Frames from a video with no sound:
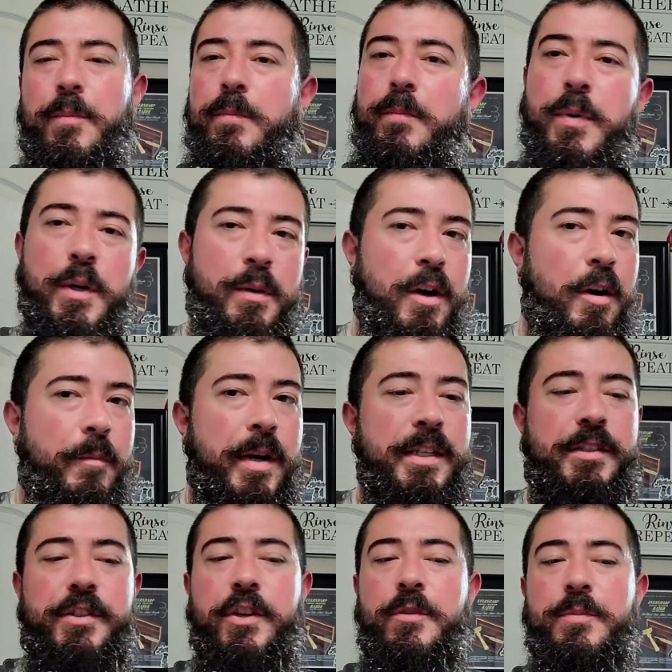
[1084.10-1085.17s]
putting all my
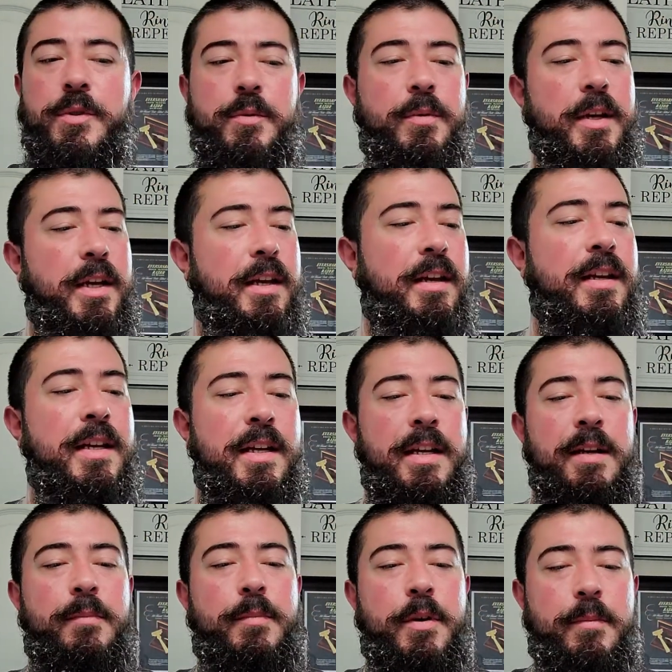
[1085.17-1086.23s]
soaps away,
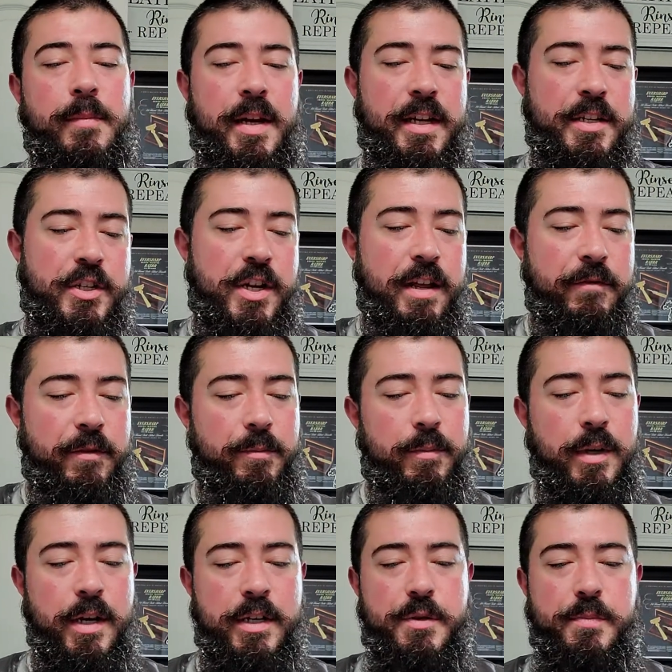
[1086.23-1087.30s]
put my shaving
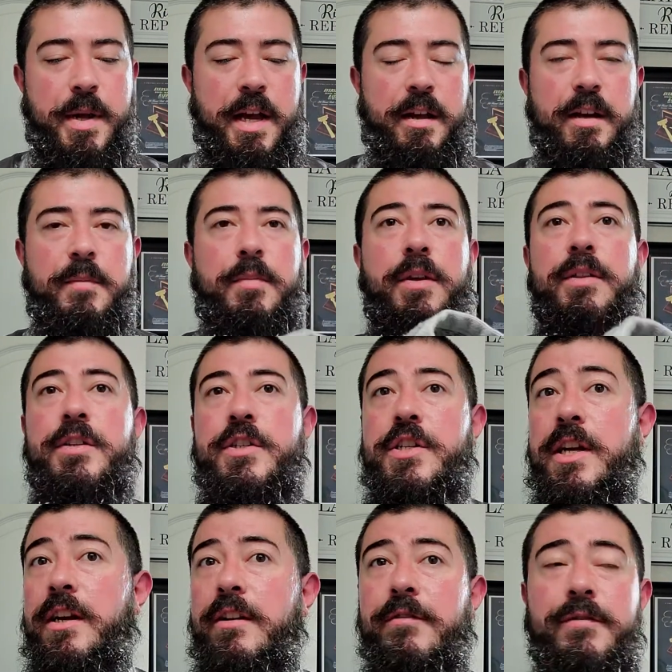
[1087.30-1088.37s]
brush back up on the
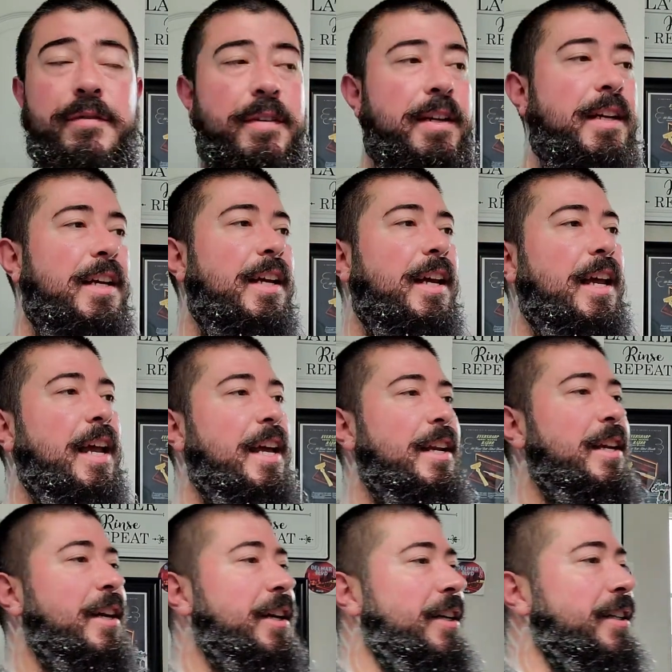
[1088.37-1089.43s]
shelf, and
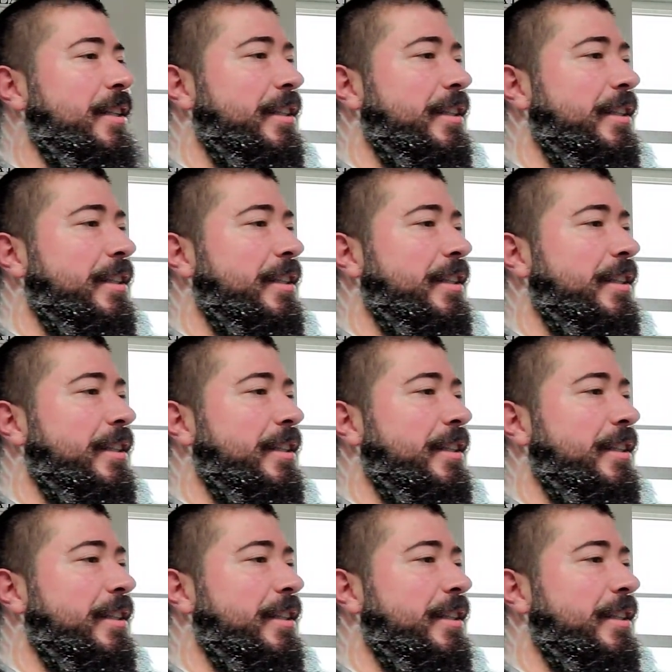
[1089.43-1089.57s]
uh,